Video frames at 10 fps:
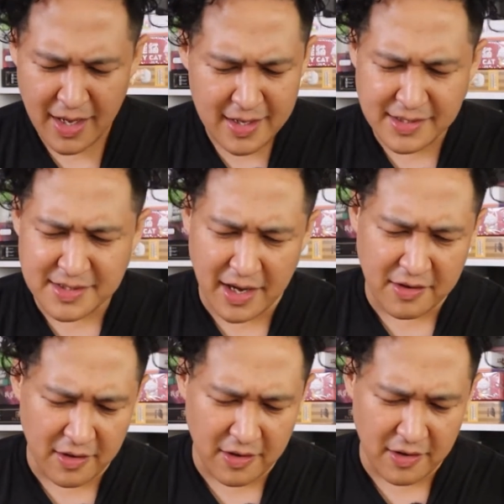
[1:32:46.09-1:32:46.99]
This is not a
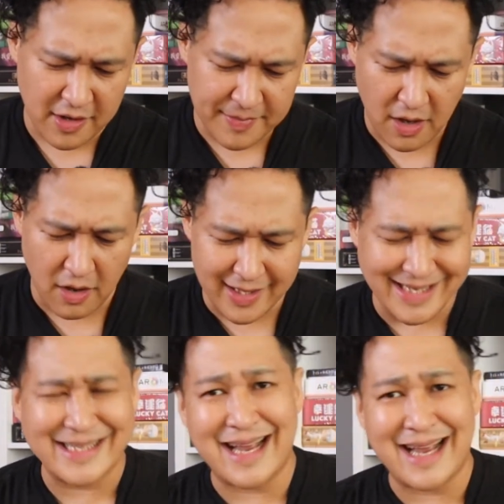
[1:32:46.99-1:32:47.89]
card game at all. It's
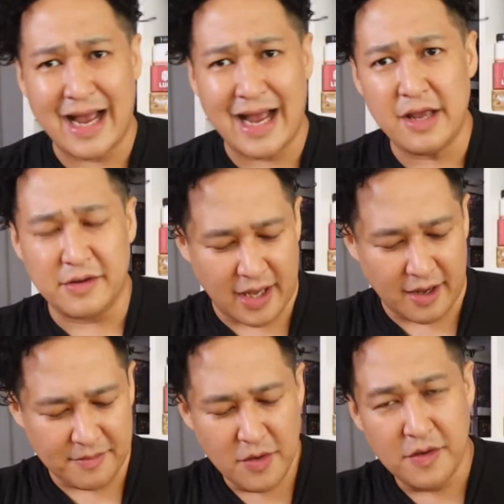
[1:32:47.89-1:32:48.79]
a tile game
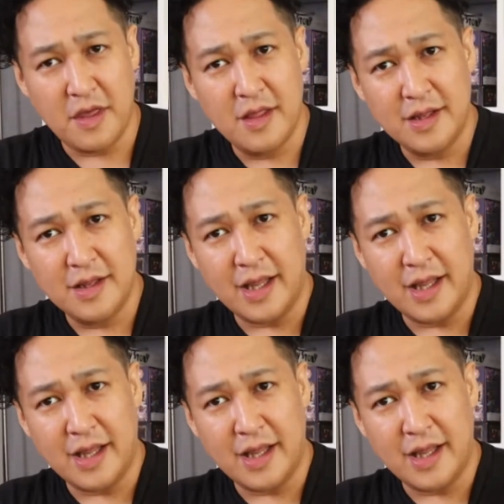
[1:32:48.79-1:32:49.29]
with like